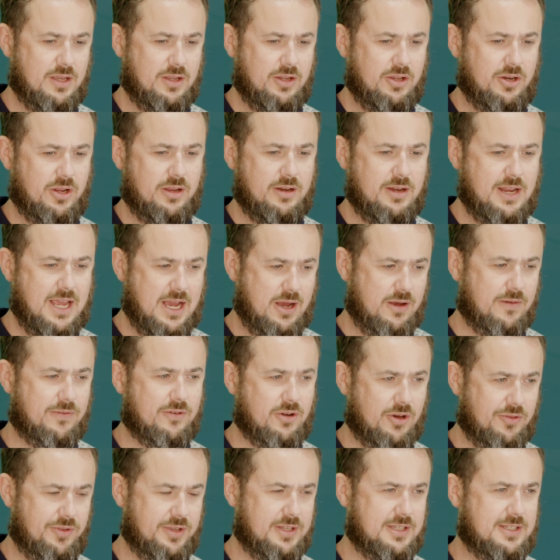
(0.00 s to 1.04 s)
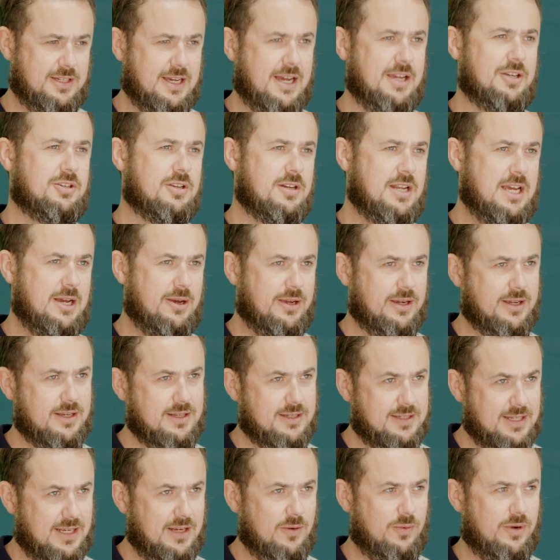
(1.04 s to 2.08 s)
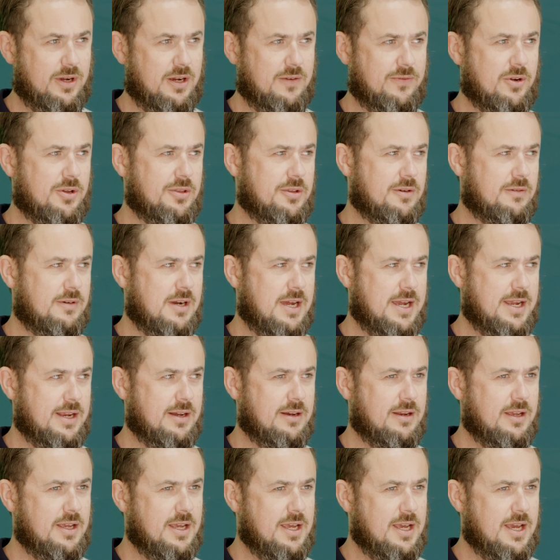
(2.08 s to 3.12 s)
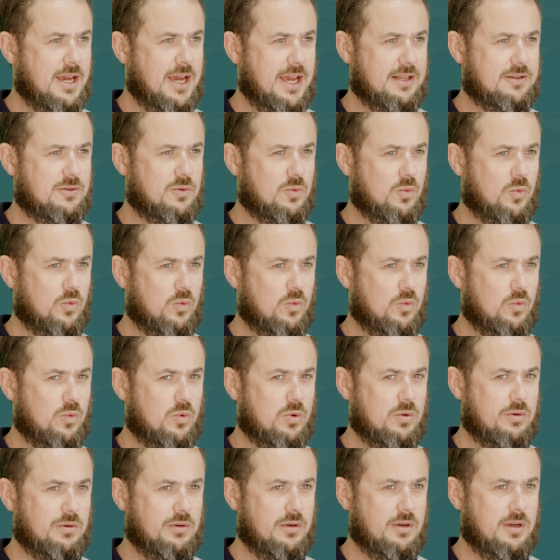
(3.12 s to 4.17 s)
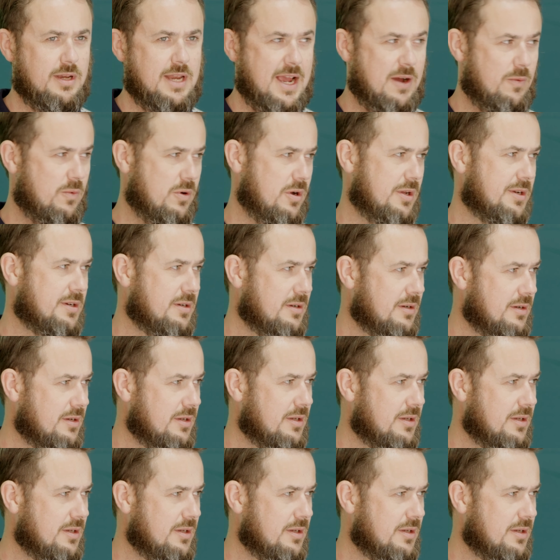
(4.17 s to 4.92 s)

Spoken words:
you know, now I've got this station, now I can see where I've got the rain, it's, well, now what?